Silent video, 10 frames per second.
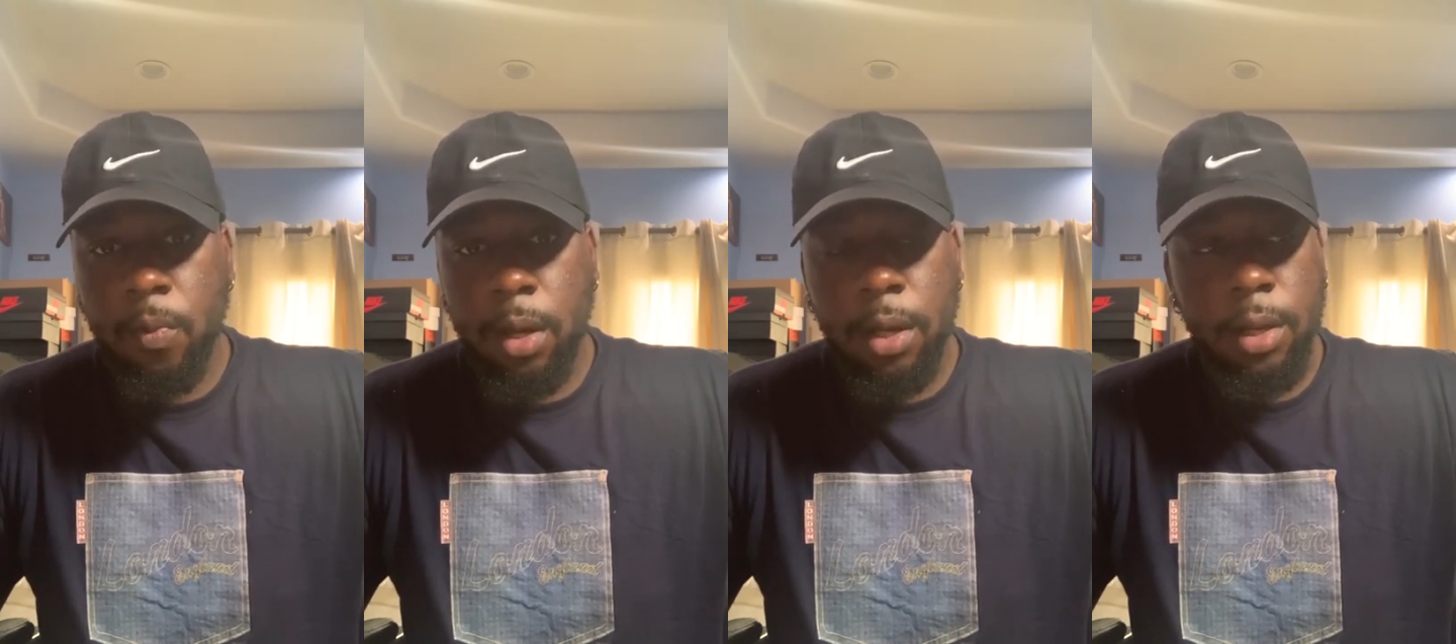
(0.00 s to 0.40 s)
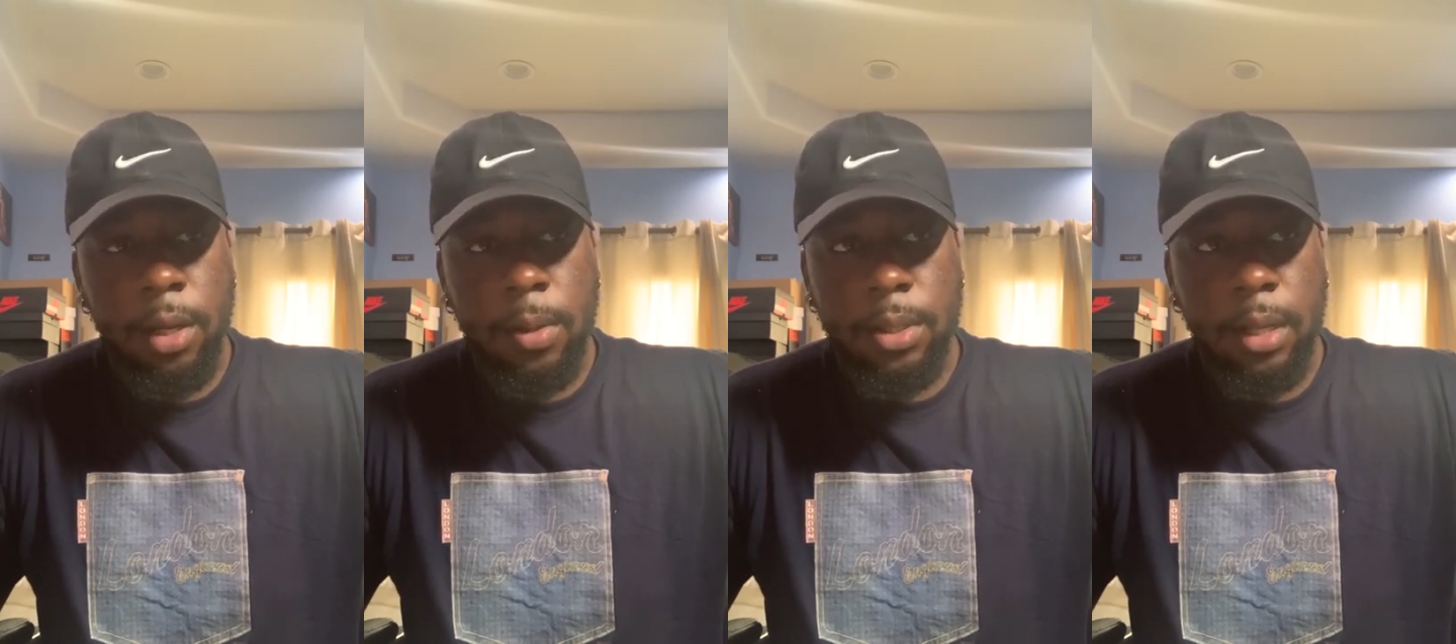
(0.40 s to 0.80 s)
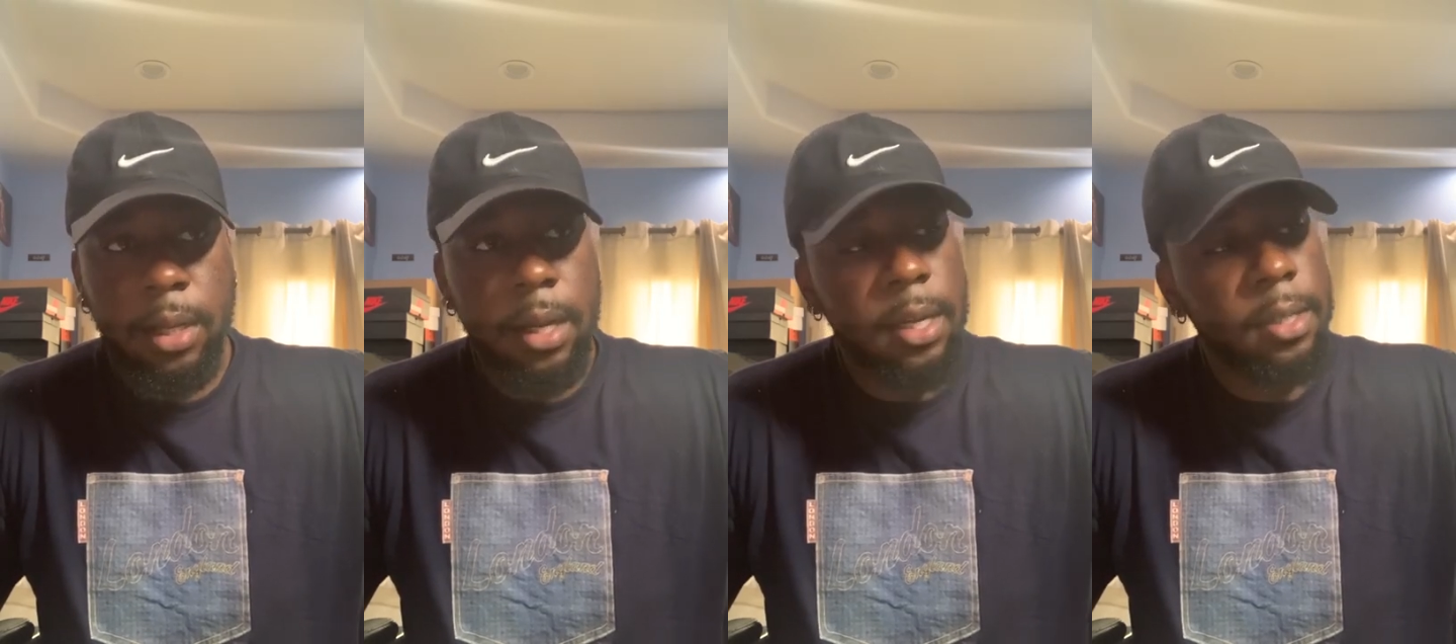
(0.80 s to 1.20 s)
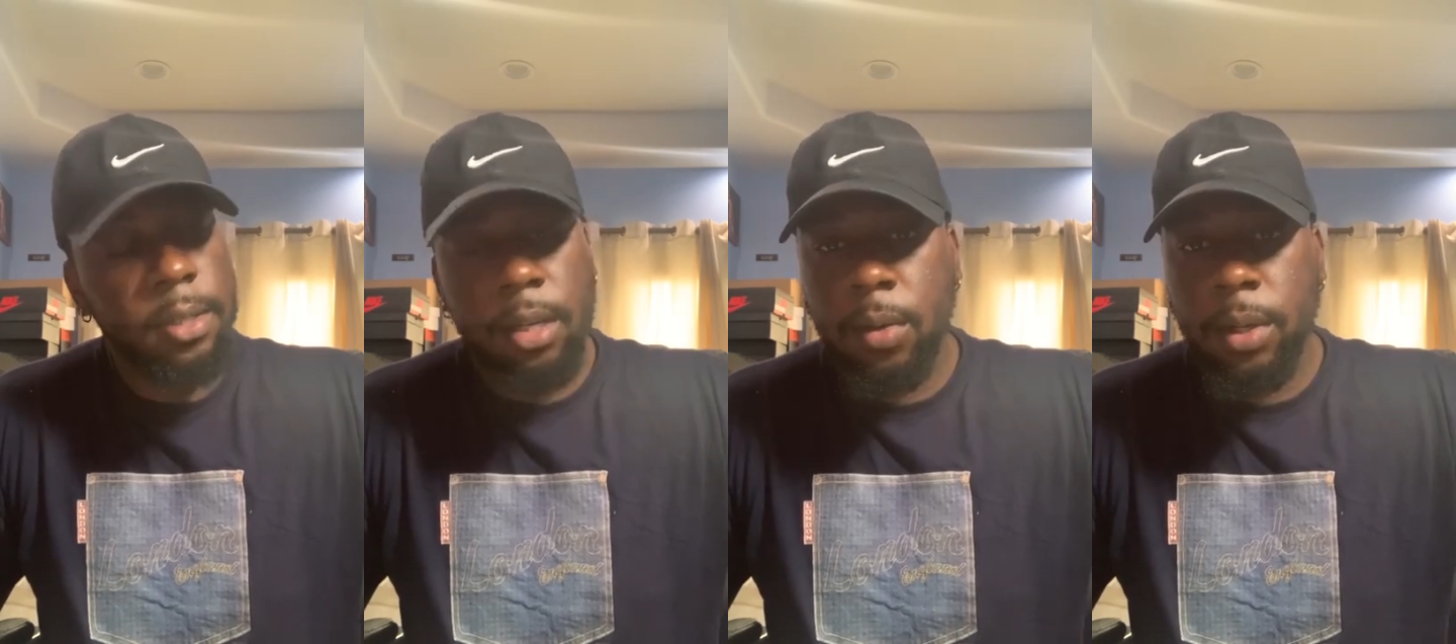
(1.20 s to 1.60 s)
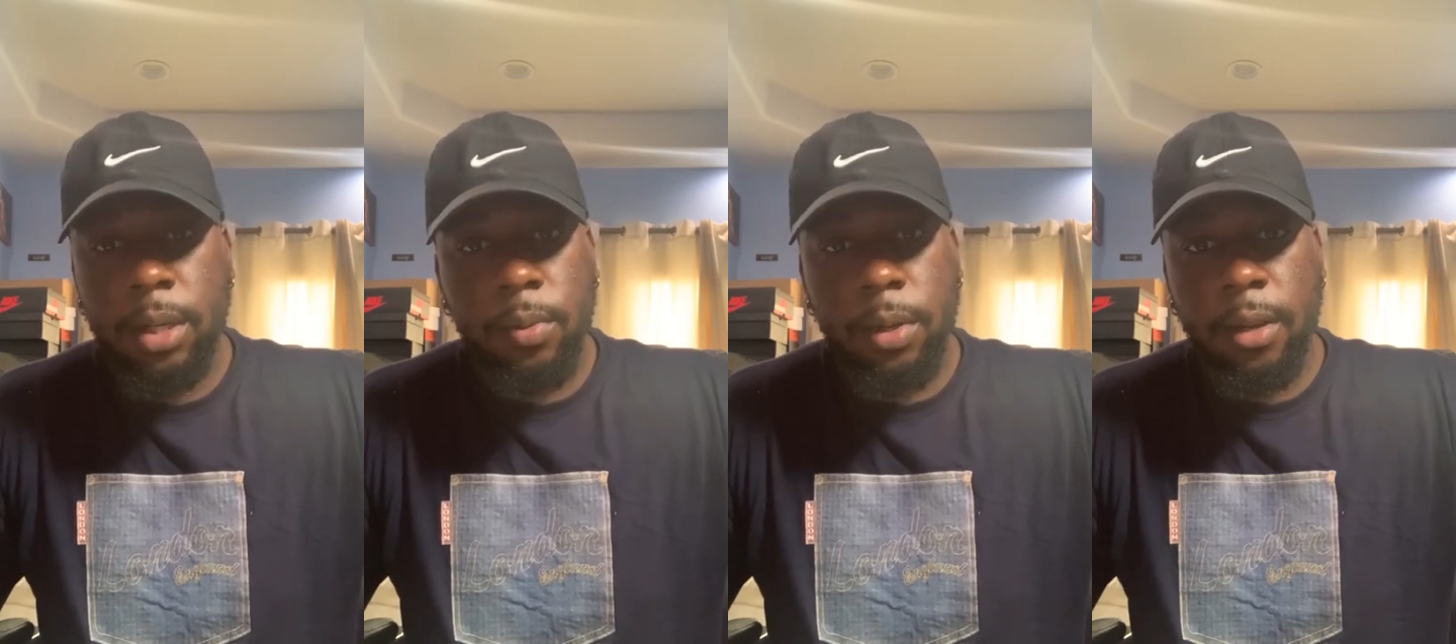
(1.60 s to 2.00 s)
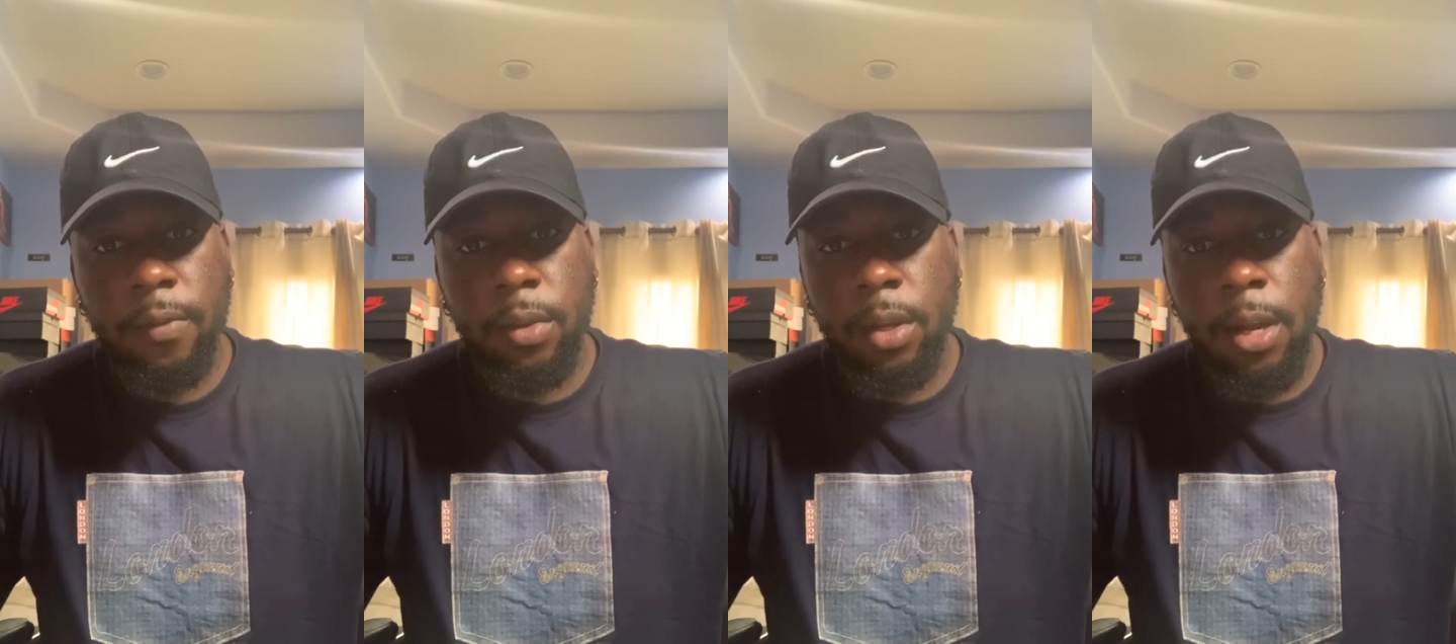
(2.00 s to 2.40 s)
And I was like, oh, you know, whatever